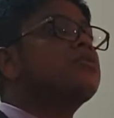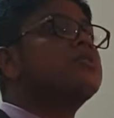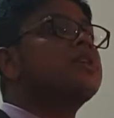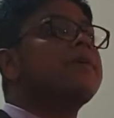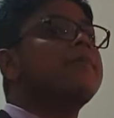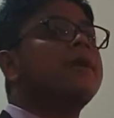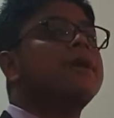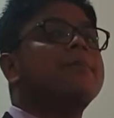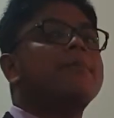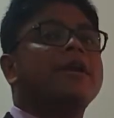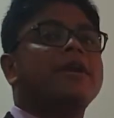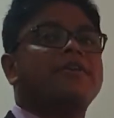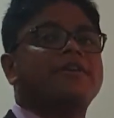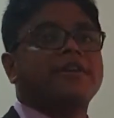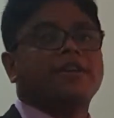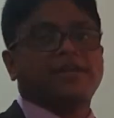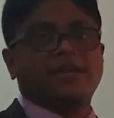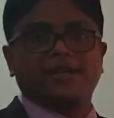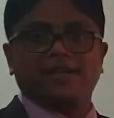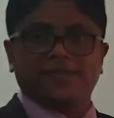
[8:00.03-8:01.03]
7
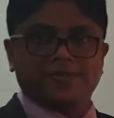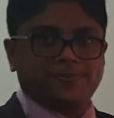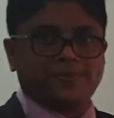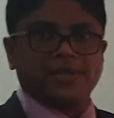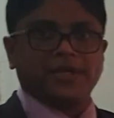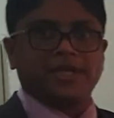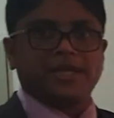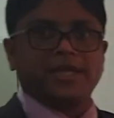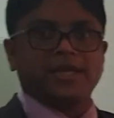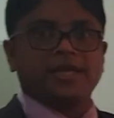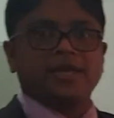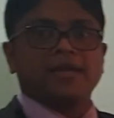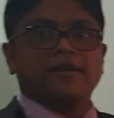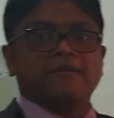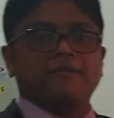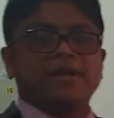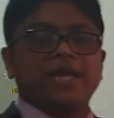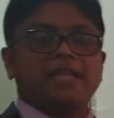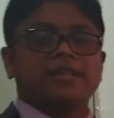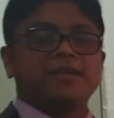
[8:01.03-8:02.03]
metric tons per day,
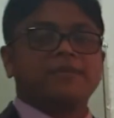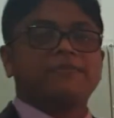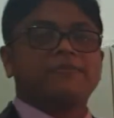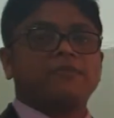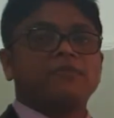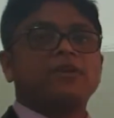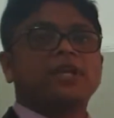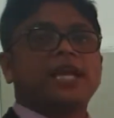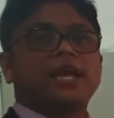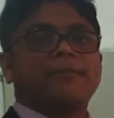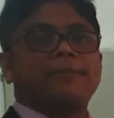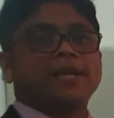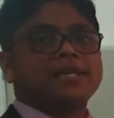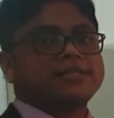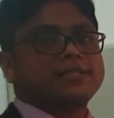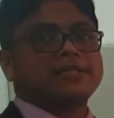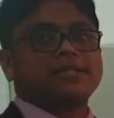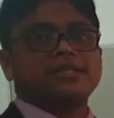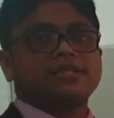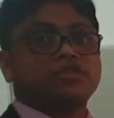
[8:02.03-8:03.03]
where the full
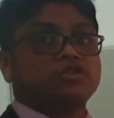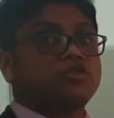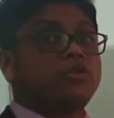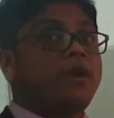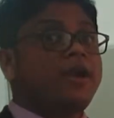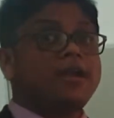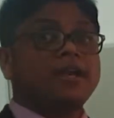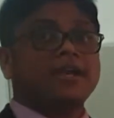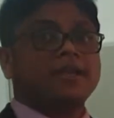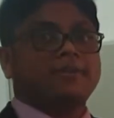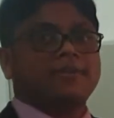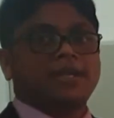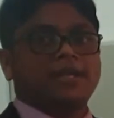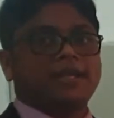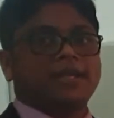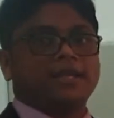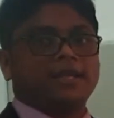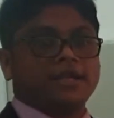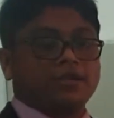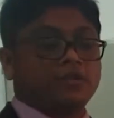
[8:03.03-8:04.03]
capacity is
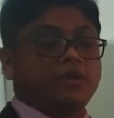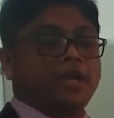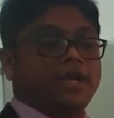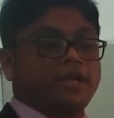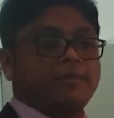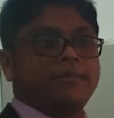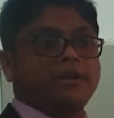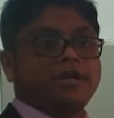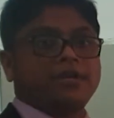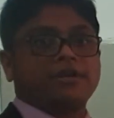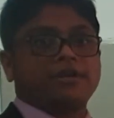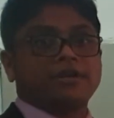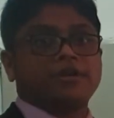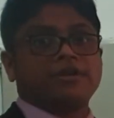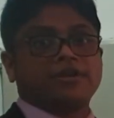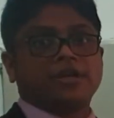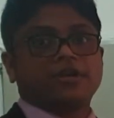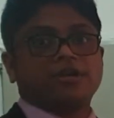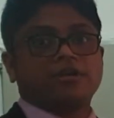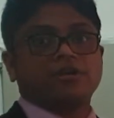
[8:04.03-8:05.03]
20
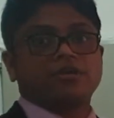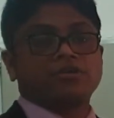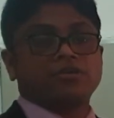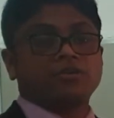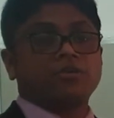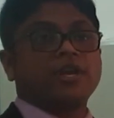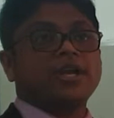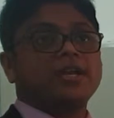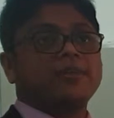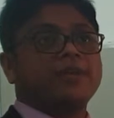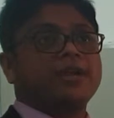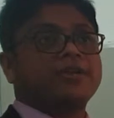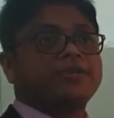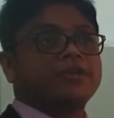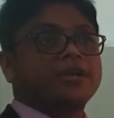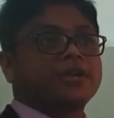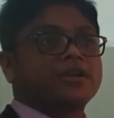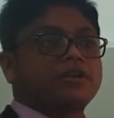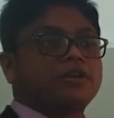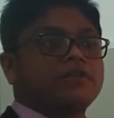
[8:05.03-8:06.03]
metric ton. 20
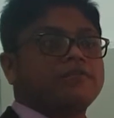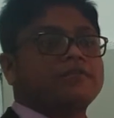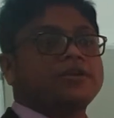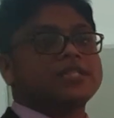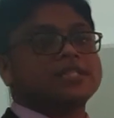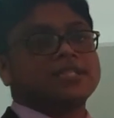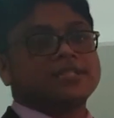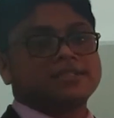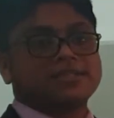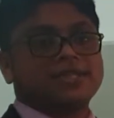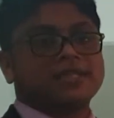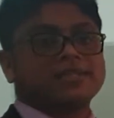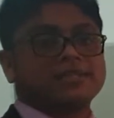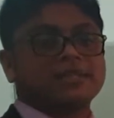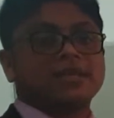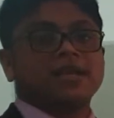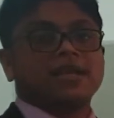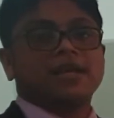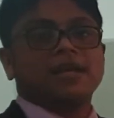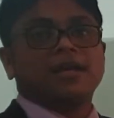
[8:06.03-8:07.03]
metric ton versus 6
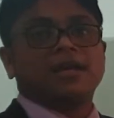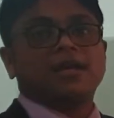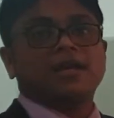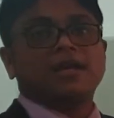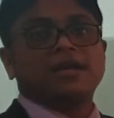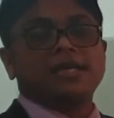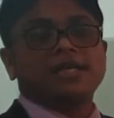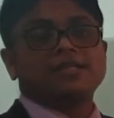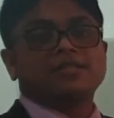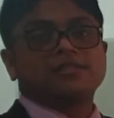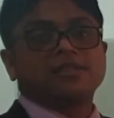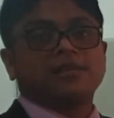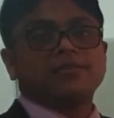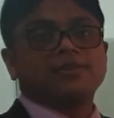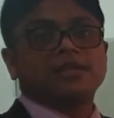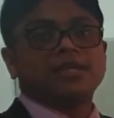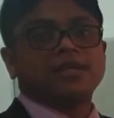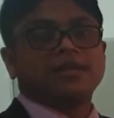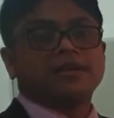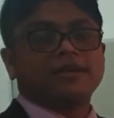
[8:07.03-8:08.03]
is
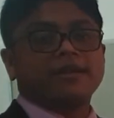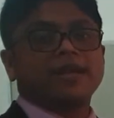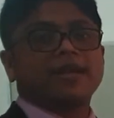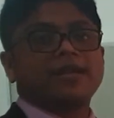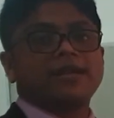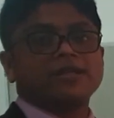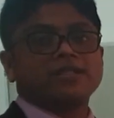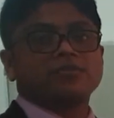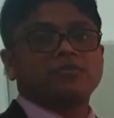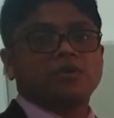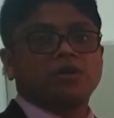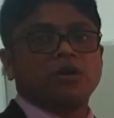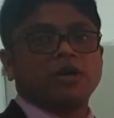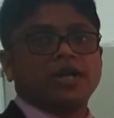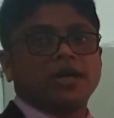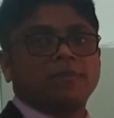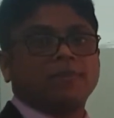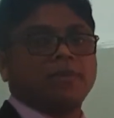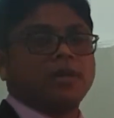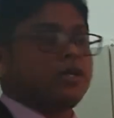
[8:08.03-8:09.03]
something really small
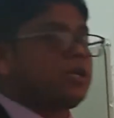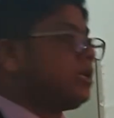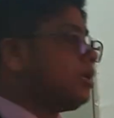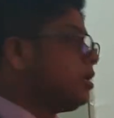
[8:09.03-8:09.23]
number.